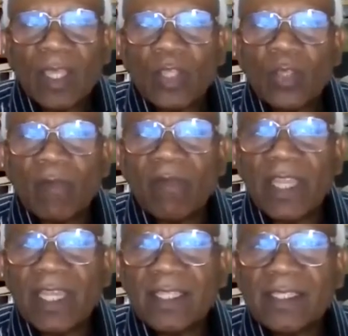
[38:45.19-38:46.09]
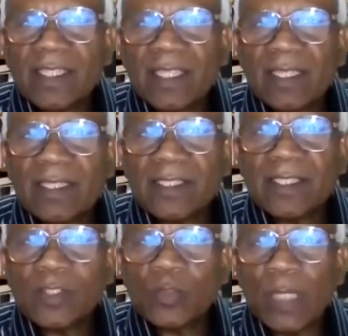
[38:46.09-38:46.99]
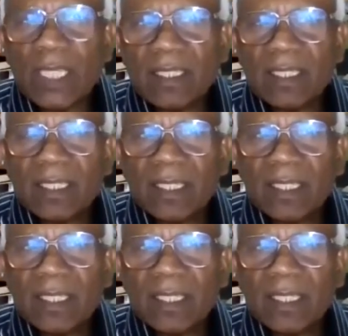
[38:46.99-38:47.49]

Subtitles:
Your Velixir is sweet.